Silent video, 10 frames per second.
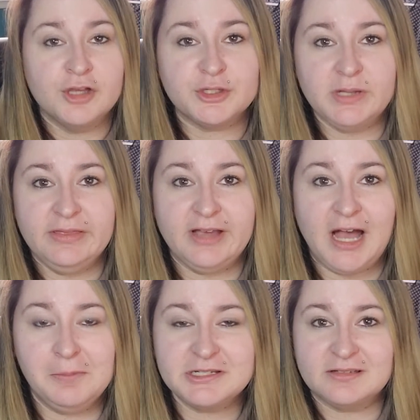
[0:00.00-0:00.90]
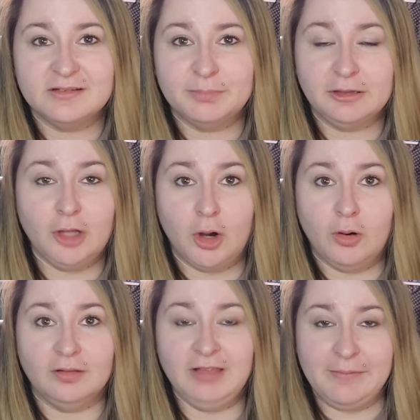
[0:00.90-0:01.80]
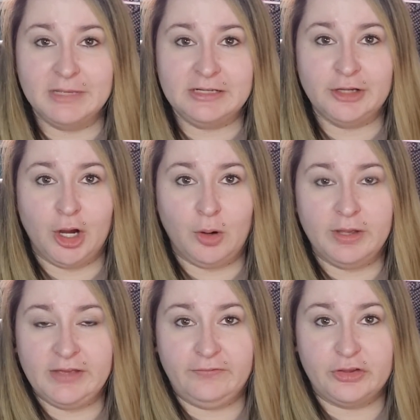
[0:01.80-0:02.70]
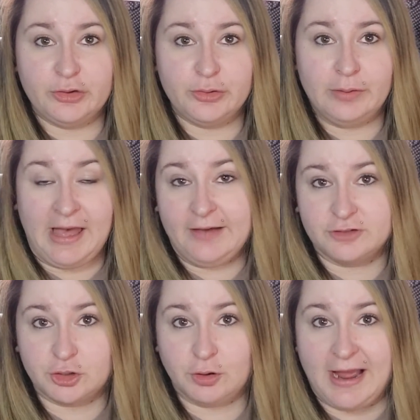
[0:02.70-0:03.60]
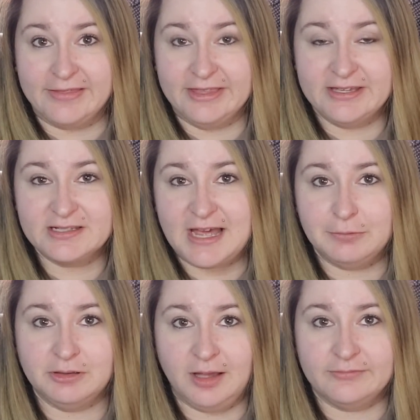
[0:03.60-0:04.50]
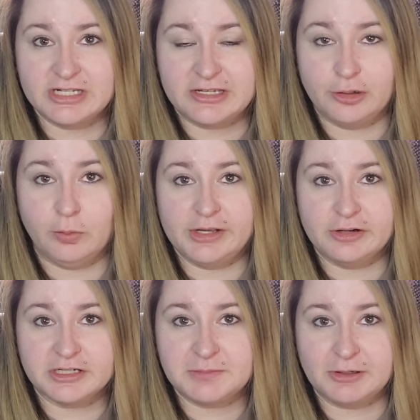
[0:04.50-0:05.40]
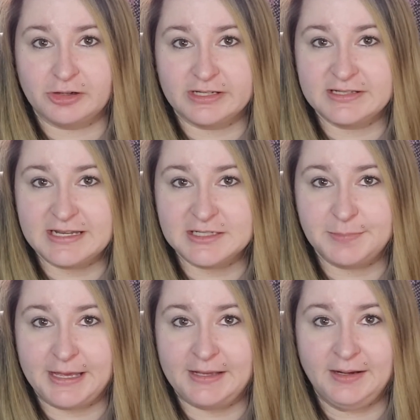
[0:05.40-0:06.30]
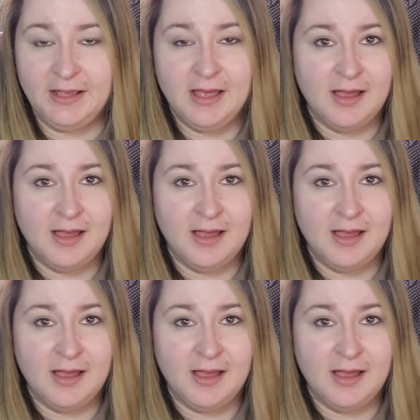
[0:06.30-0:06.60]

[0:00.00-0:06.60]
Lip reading: So in the comments below, let me know if you have tried this. I would love to hear your experience has been.